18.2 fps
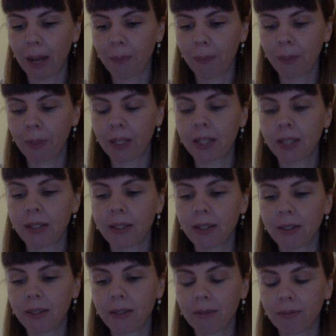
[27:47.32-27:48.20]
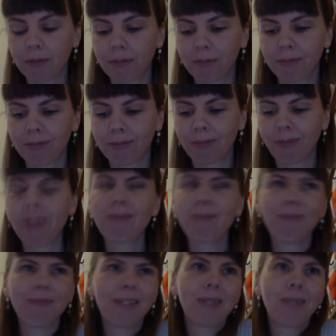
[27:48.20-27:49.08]
because
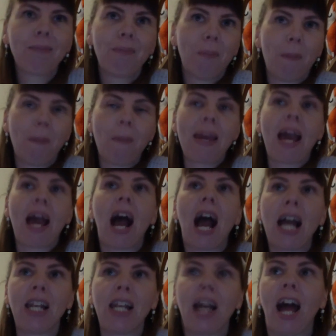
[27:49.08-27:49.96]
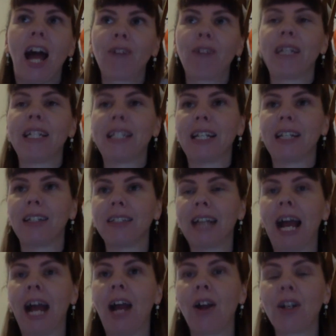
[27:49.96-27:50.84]
just me, I like reading
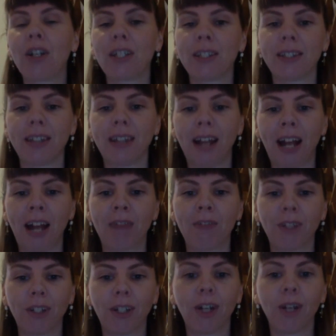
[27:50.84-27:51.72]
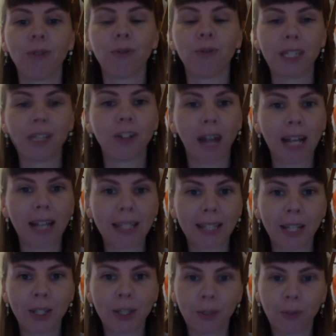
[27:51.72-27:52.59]
characters that have a really great
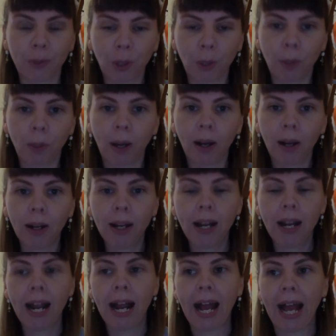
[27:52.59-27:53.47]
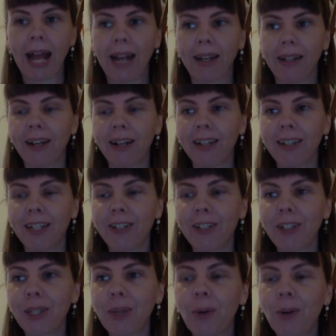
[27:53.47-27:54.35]
sense of humour, and I
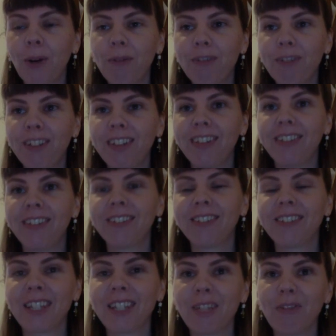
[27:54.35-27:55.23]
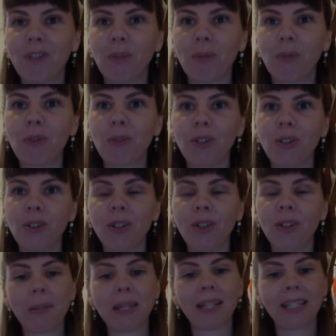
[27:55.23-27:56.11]
think too often sense of humour is not
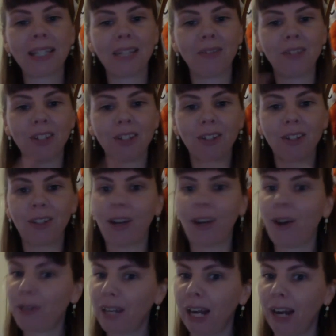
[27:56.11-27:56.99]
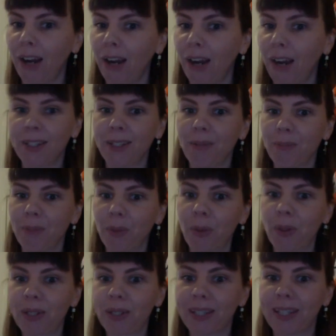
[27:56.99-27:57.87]
something that's given to the girl characters in
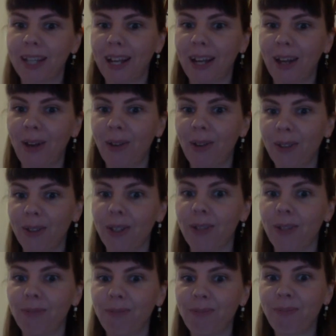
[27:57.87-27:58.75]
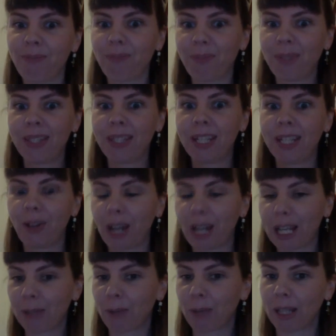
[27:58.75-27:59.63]
books. They're the
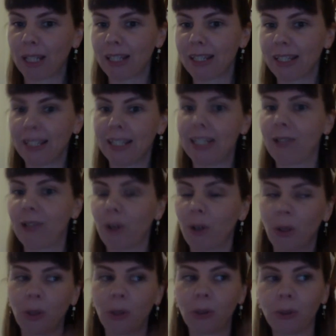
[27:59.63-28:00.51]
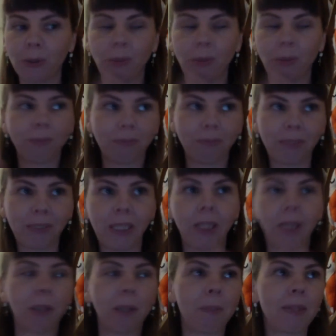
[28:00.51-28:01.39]
serious ones and they're all,
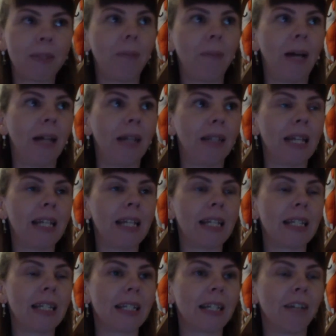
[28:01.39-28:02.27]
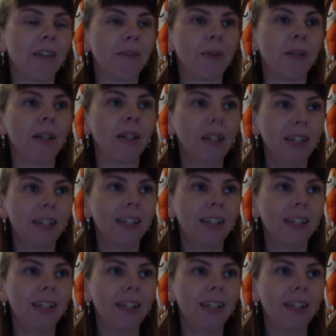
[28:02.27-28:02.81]
upset about things and stuff, but